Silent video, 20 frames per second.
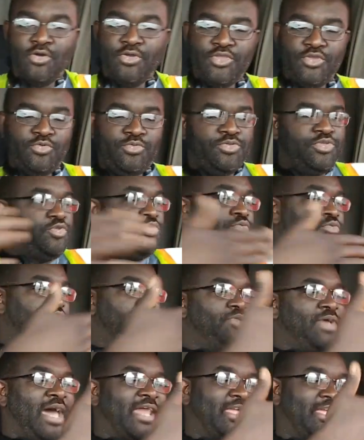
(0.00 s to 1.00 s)
you
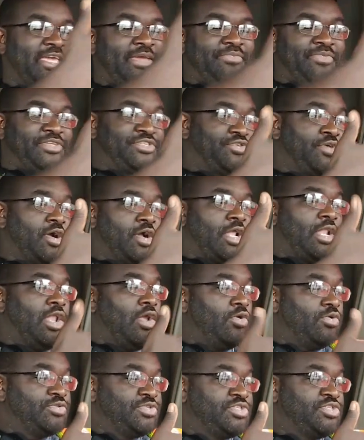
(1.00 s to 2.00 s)
got to keep the truck
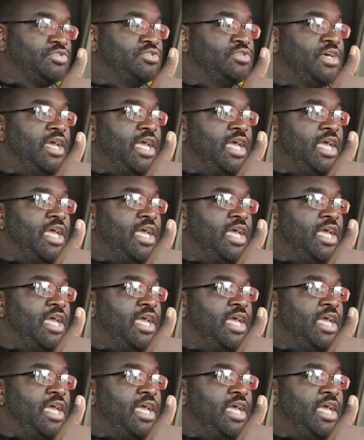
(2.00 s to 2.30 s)
close,